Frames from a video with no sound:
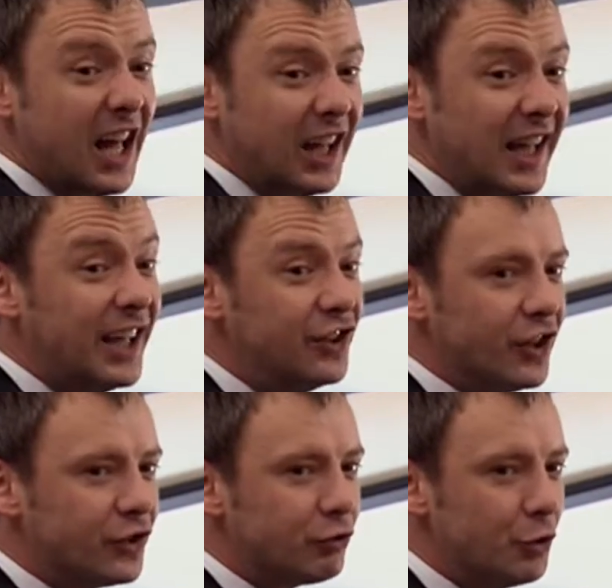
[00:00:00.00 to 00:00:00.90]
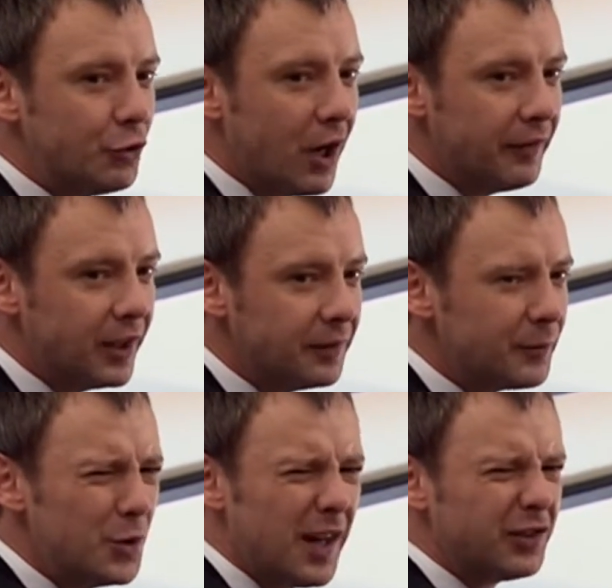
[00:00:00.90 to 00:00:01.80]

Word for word: Laser screwdriver. Who'd have